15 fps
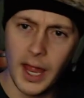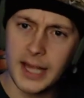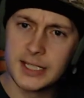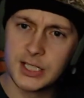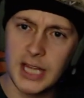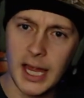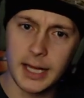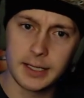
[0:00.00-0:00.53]

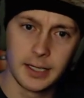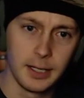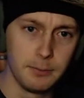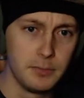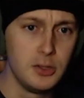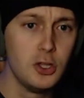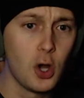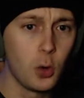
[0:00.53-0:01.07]
exactly.
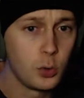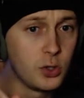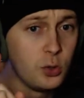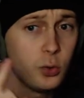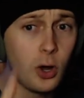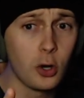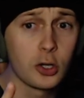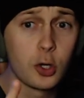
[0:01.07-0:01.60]
No,
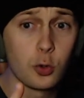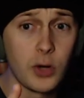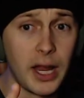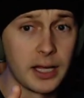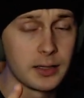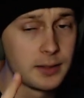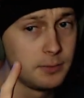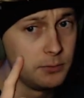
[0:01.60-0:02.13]
you are
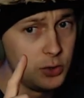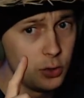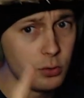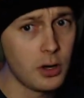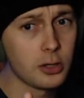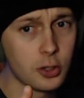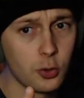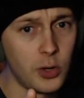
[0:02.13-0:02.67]
correct. You
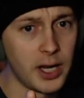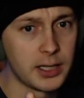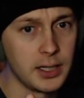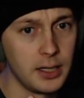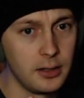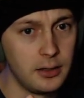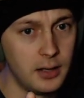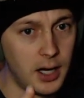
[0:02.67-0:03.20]
are correct
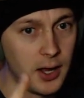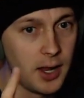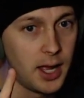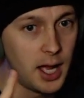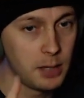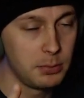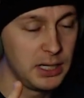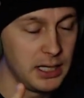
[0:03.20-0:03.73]
here,
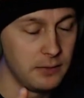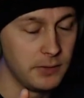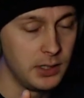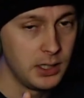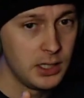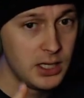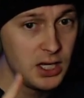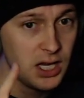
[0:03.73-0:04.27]
I believe.
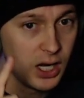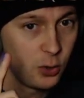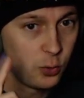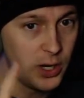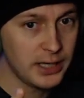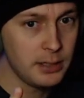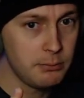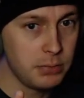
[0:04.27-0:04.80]

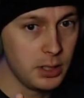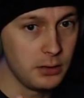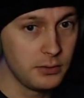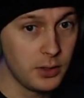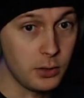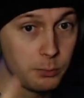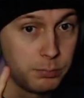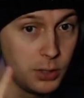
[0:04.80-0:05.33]
Red and blue,
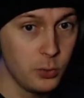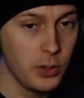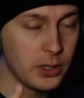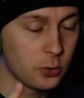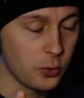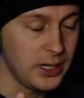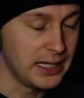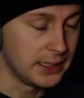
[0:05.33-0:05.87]
no, blue
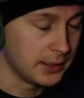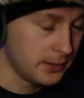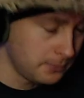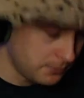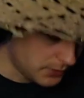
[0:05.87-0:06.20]
and green.